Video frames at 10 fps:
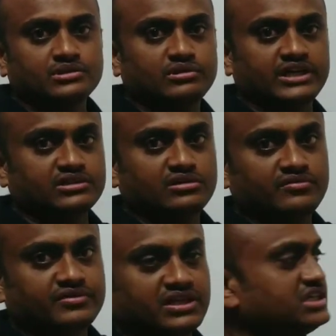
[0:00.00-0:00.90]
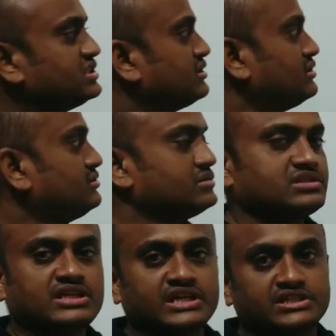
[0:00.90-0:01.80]
So x of t is equal to
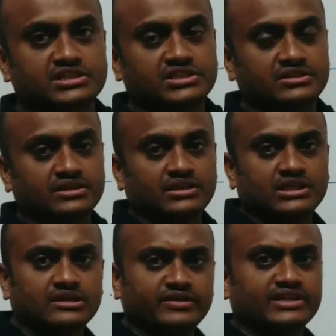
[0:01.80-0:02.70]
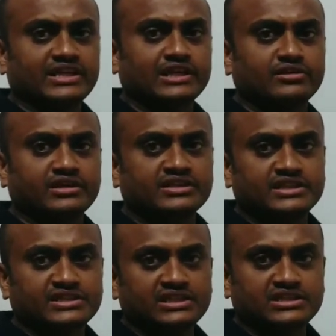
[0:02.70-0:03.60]
sine t. Even directly you can
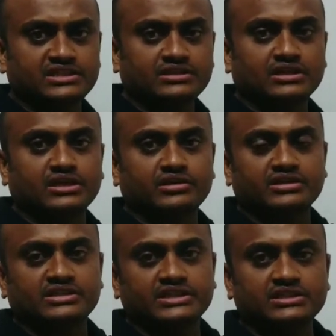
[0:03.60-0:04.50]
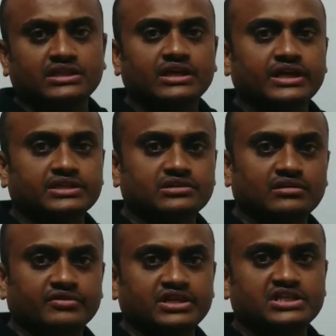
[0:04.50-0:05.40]
write sine t, or you can write x
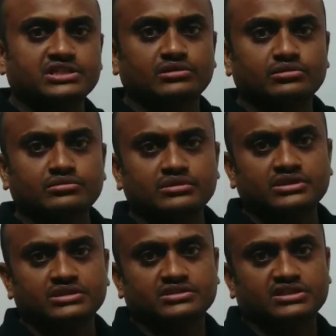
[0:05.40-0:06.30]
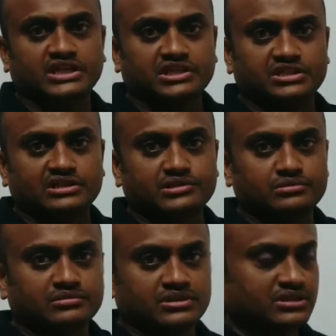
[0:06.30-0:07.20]
of t is equal to sine t
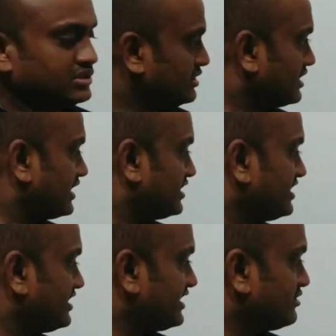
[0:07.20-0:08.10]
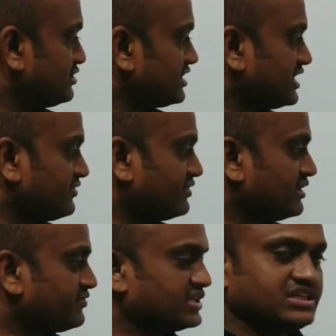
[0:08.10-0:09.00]
also. And here I wrote f
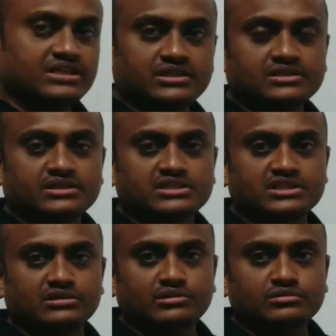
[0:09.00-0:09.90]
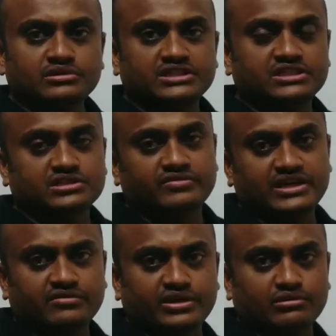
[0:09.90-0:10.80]
of t is equal to, it's a
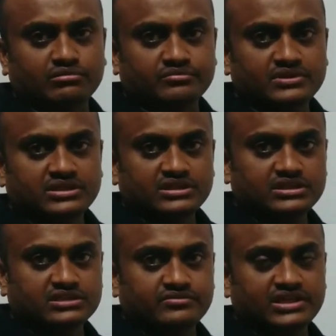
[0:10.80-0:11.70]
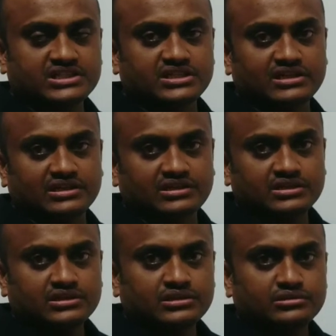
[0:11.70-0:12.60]
square wave, it's a square
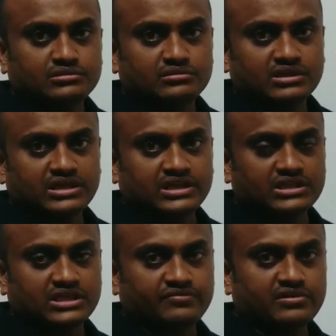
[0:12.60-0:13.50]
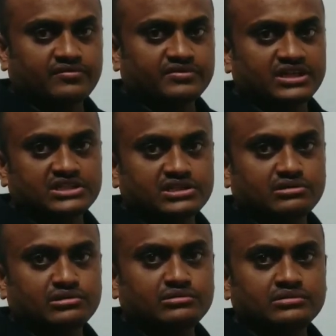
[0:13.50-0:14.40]
signal. So f of t is
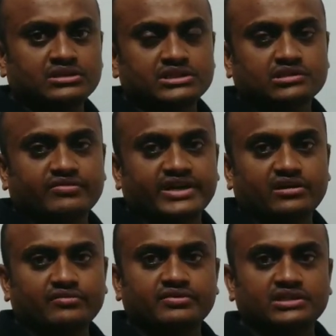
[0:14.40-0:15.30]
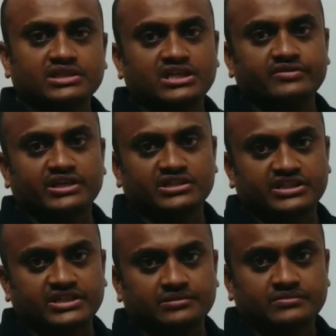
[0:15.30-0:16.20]
equal to square of t you
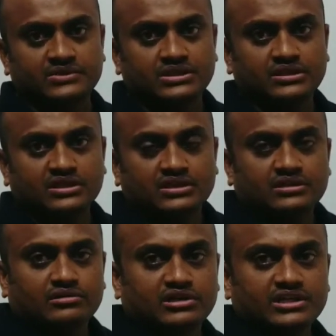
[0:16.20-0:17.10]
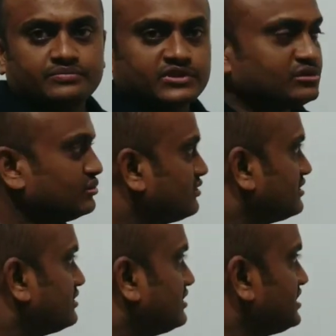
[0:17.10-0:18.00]
can write. Okay,
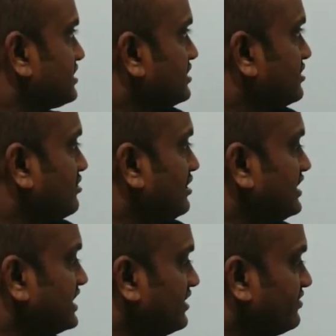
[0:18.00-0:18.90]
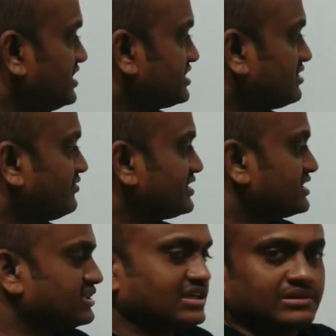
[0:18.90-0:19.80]
so this is called the definition of a
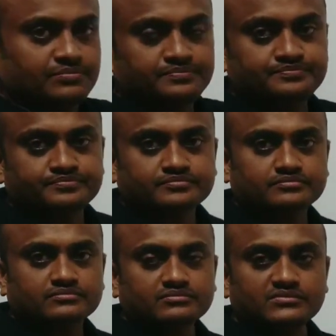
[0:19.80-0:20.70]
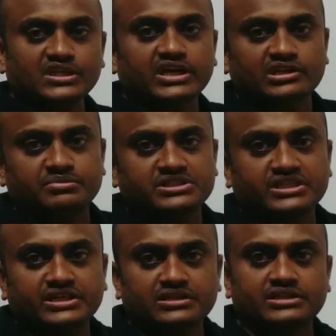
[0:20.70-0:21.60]
signal. I
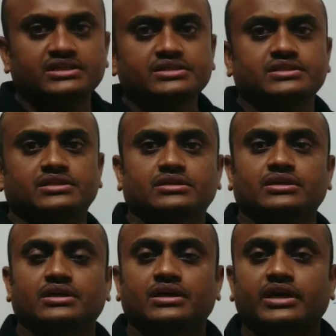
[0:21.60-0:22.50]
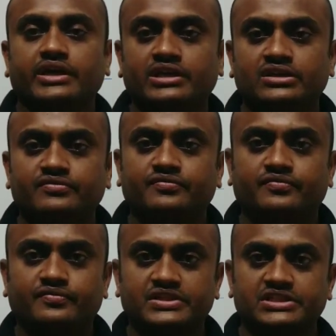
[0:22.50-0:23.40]
repeat again, it is any
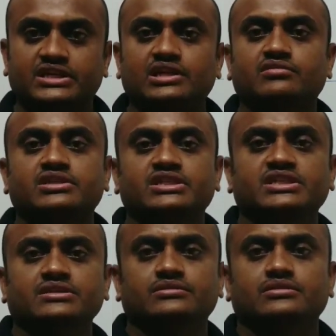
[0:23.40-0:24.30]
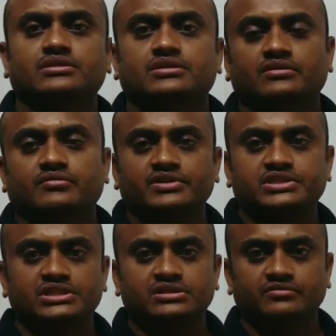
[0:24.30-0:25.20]
physical quantity
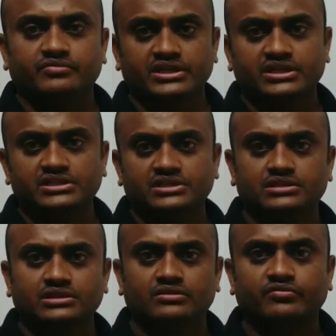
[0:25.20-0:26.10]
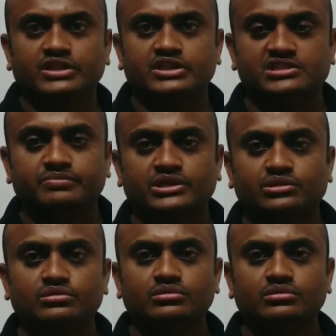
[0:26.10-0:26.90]
which varies with respect